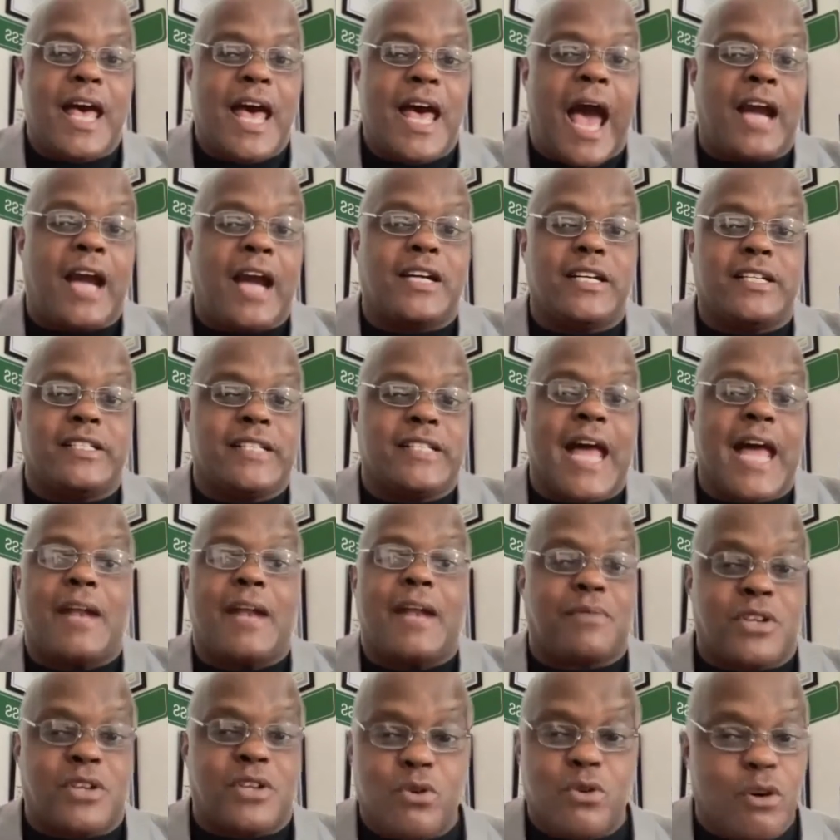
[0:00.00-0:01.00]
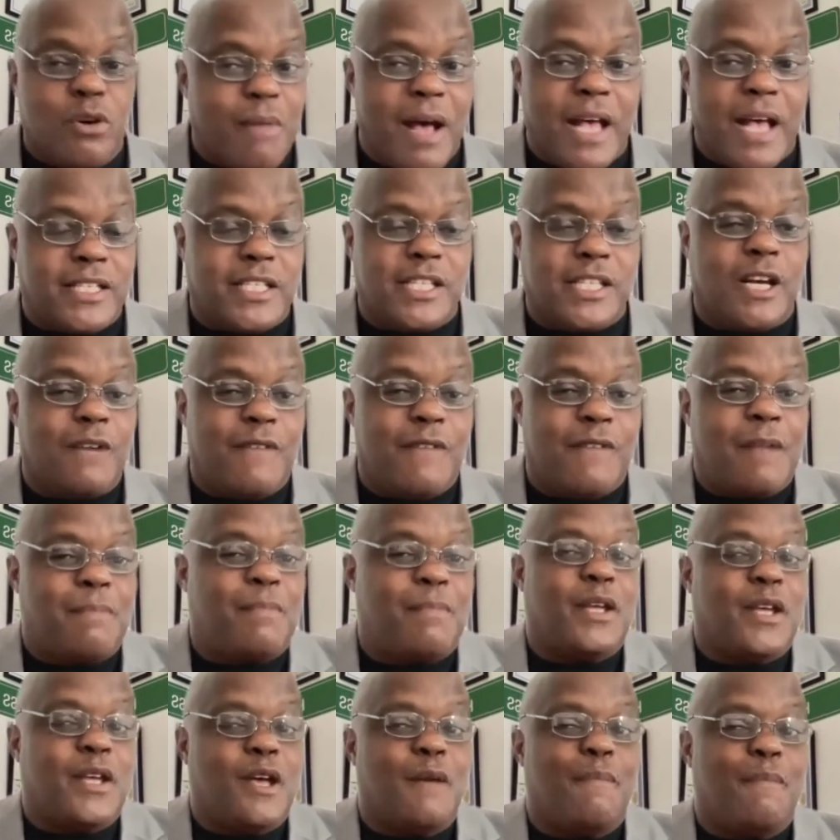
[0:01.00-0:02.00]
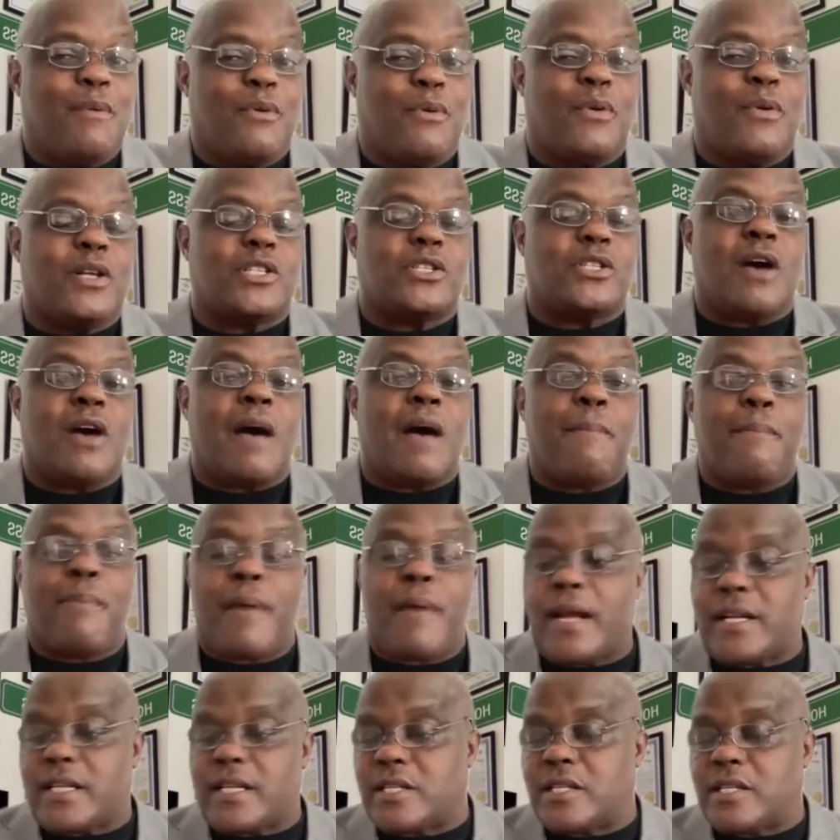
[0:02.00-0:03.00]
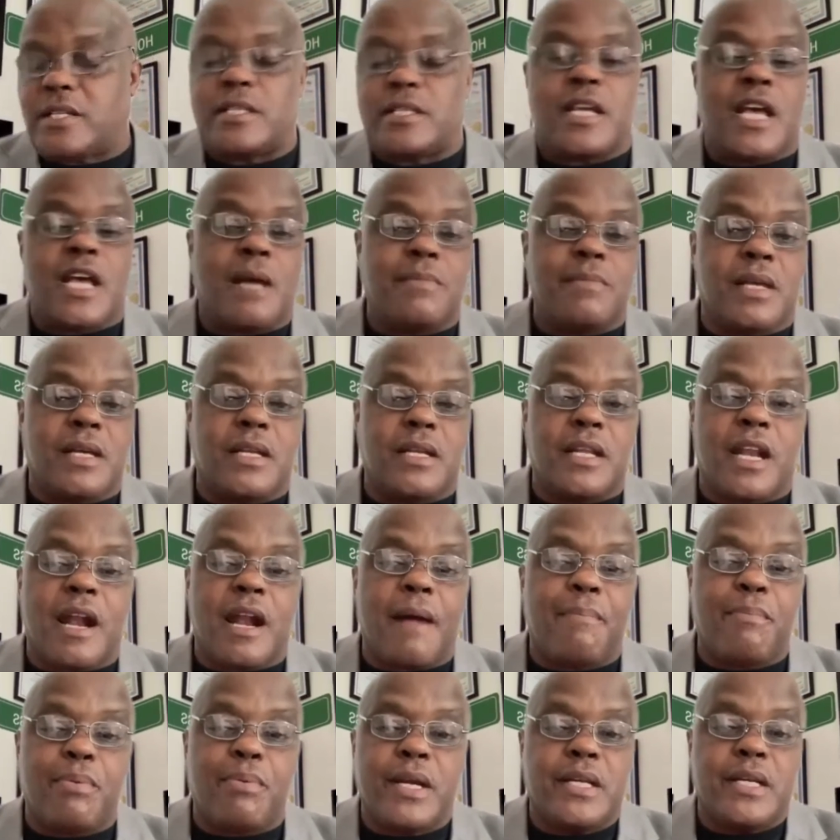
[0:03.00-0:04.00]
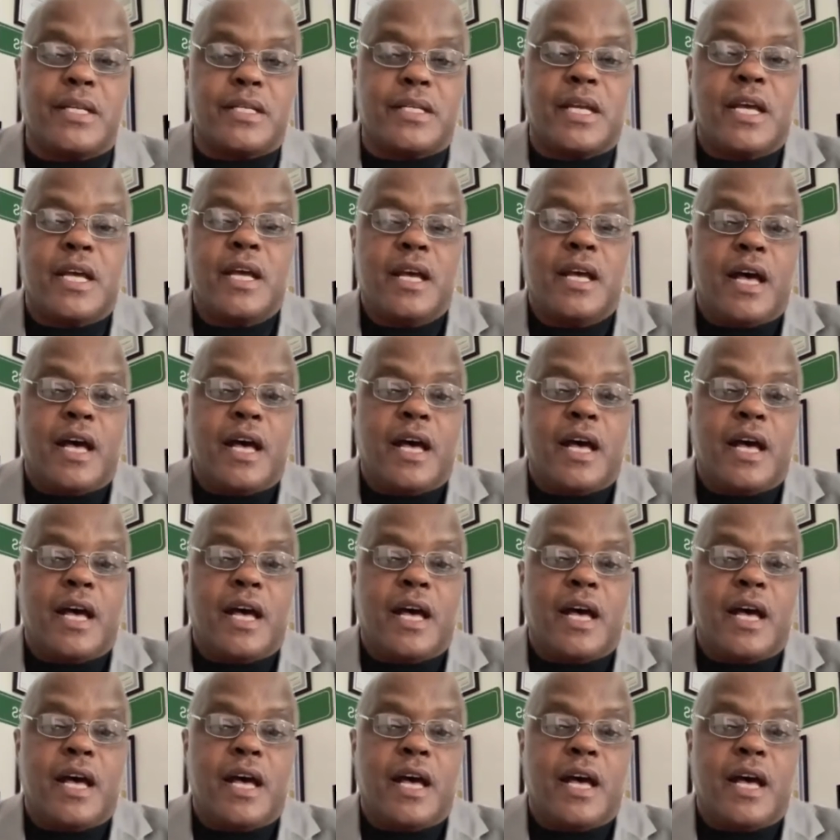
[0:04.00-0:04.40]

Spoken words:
I could not do it myself. I'd be a hypocrite. So I practiced the same thing that I preach.